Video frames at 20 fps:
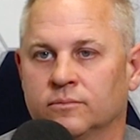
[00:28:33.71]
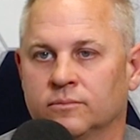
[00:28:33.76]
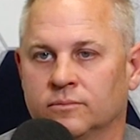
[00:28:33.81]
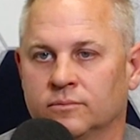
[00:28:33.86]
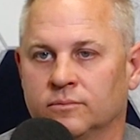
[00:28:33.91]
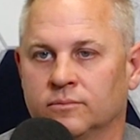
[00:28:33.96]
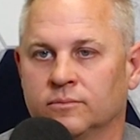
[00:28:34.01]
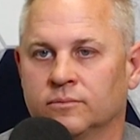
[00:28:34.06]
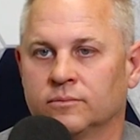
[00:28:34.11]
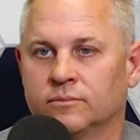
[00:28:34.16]

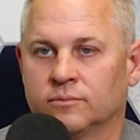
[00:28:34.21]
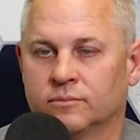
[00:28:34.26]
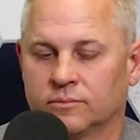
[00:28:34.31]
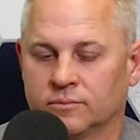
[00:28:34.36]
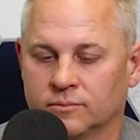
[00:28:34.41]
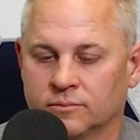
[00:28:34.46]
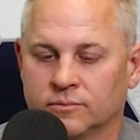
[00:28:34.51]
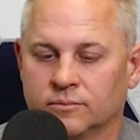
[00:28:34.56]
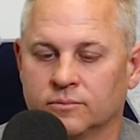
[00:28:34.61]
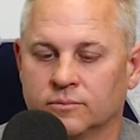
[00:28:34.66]

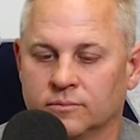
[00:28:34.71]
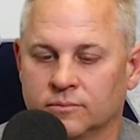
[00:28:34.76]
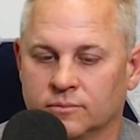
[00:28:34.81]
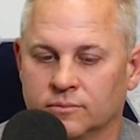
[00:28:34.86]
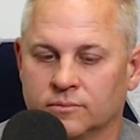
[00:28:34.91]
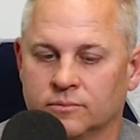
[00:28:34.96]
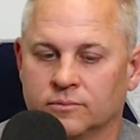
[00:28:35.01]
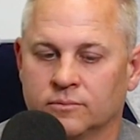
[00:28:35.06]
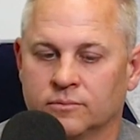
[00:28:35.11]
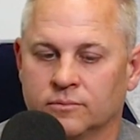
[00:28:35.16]

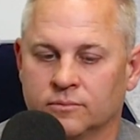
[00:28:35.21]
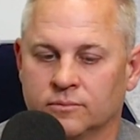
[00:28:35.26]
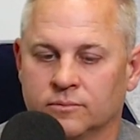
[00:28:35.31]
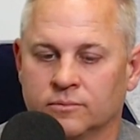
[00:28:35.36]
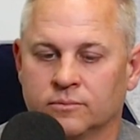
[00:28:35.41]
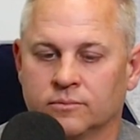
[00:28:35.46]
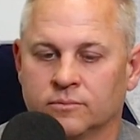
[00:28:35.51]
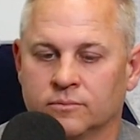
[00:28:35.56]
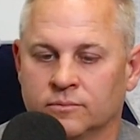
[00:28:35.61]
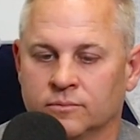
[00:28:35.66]

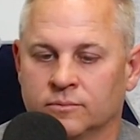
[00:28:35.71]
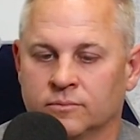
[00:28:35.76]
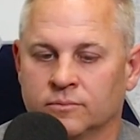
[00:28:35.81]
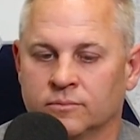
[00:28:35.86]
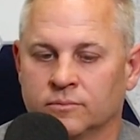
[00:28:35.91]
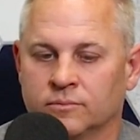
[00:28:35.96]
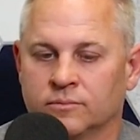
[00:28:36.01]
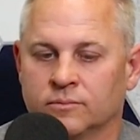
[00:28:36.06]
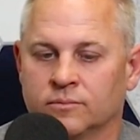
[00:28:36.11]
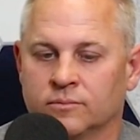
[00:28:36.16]

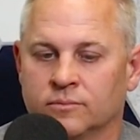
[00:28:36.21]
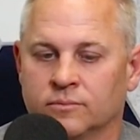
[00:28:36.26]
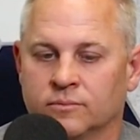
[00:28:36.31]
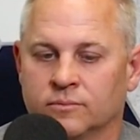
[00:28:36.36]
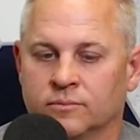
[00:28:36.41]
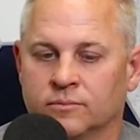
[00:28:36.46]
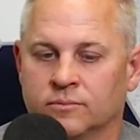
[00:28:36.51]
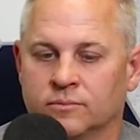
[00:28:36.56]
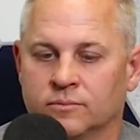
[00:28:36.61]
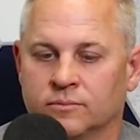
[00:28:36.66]

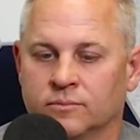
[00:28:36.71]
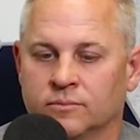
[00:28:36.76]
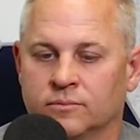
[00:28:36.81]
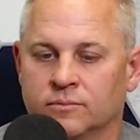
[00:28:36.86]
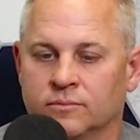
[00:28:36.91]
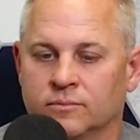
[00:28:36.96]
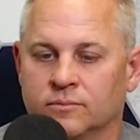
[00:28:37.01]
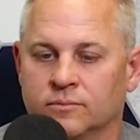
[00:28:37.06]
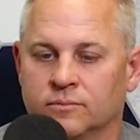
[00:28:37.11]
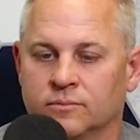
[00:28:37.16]

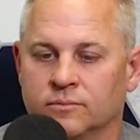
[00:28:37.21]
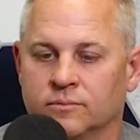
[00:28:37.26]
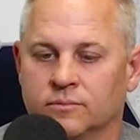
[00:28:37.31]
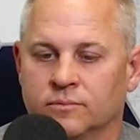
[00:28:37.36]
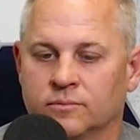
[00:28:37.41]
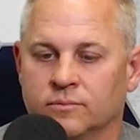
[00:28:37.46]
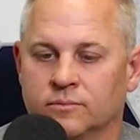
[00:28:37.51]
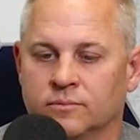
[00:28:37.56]
This person isn't speaking.